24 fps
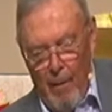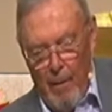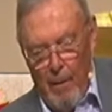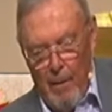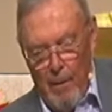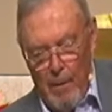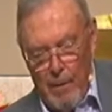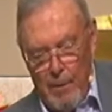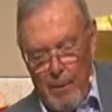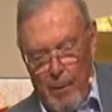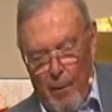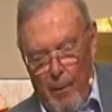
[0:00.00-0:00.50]

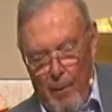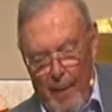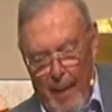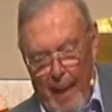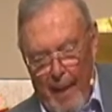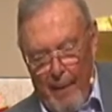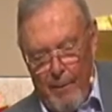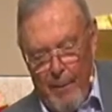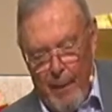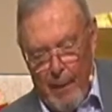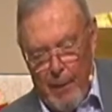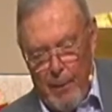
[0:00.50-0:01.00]
so
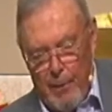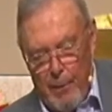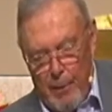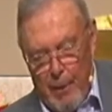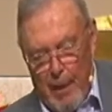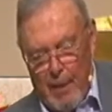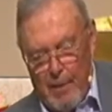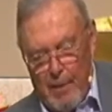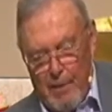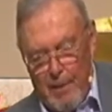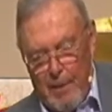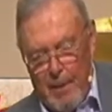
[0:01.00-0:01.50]
that the
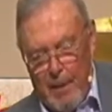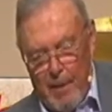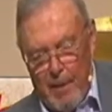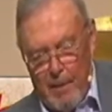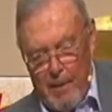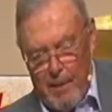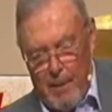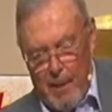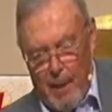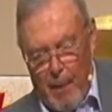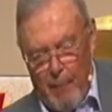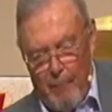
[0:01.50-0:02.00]

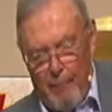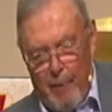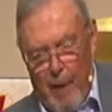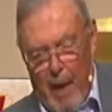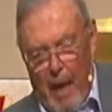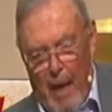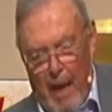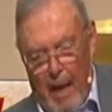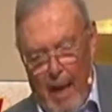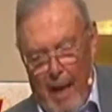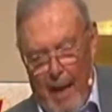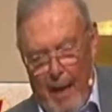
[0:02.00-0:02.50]
justice of
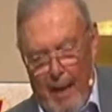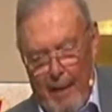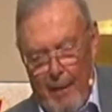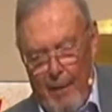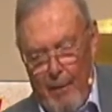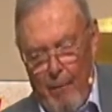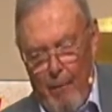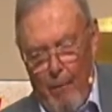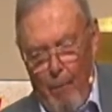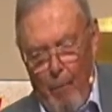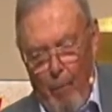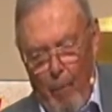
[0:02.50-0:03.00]
God
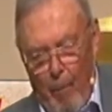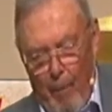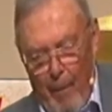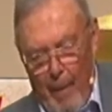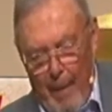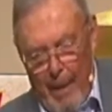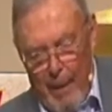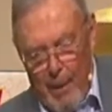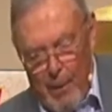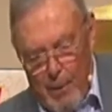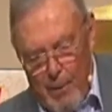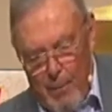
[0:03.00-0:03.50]

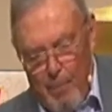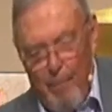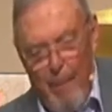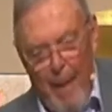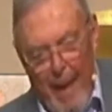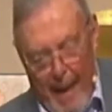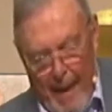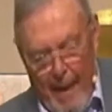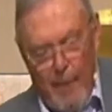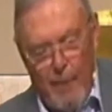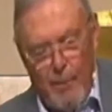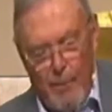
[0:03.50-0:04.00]
is
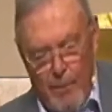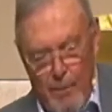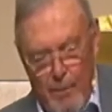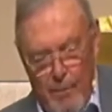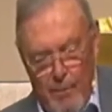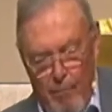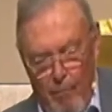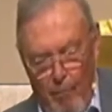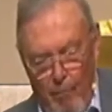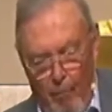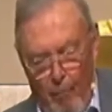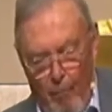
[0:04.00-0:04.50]
met
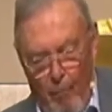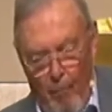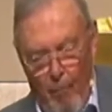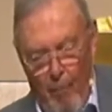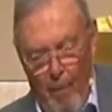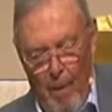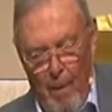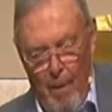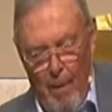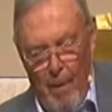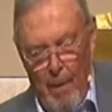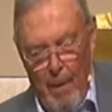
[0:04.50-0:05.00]

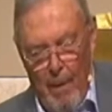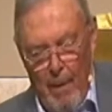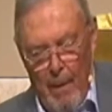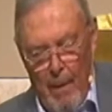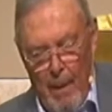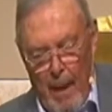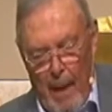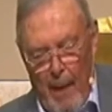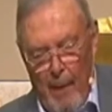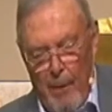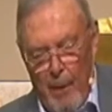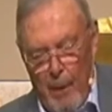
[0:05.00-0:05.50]

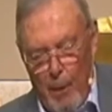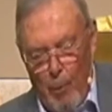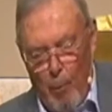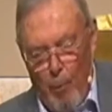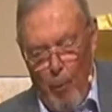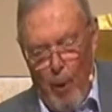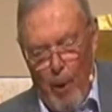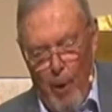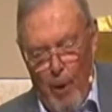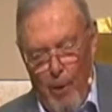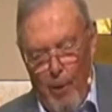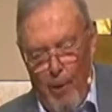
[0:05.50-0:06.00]
and the
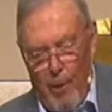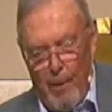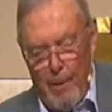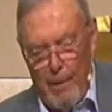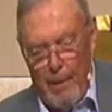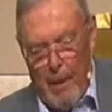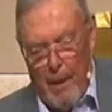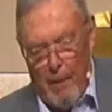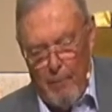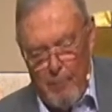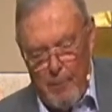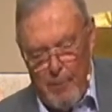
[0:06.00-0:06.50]
world
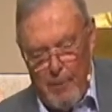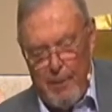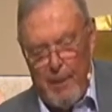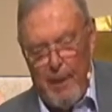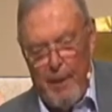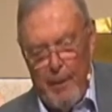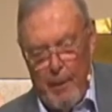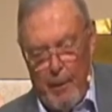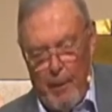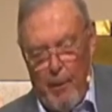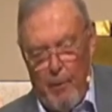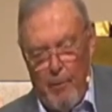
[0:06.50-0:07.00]
of
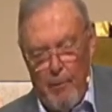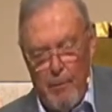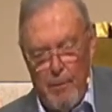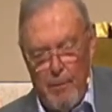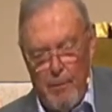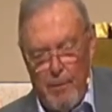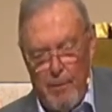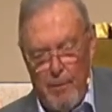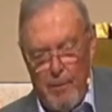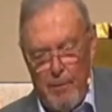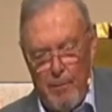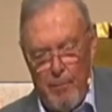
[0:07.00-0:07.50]

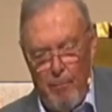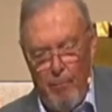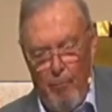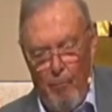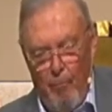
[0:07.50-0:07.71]
sinners